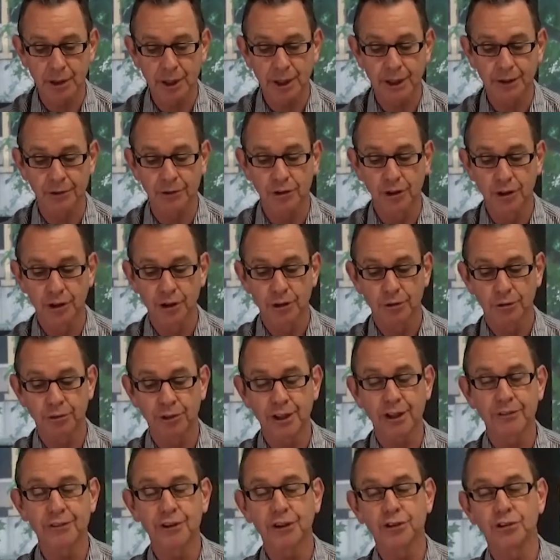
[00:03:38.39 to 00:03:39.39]
and
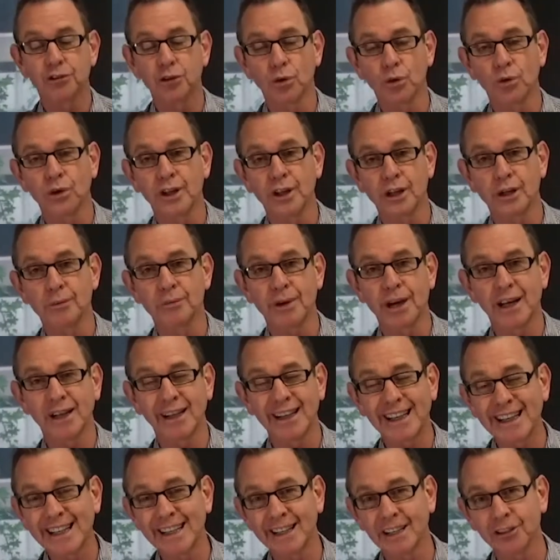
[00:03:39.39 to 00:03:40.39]
whenever you're talking about
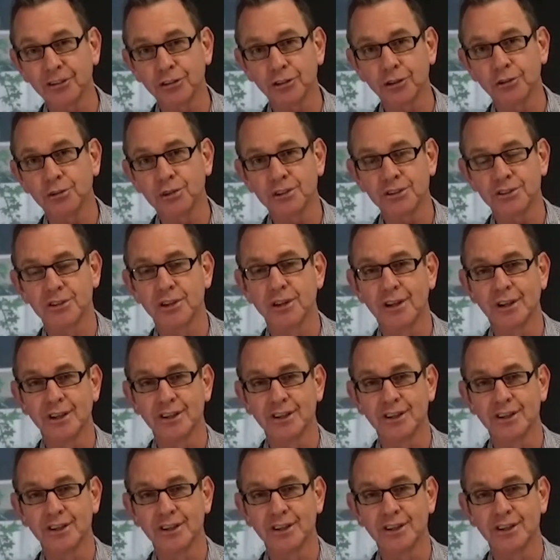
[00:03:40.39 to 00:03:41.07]
anything to do with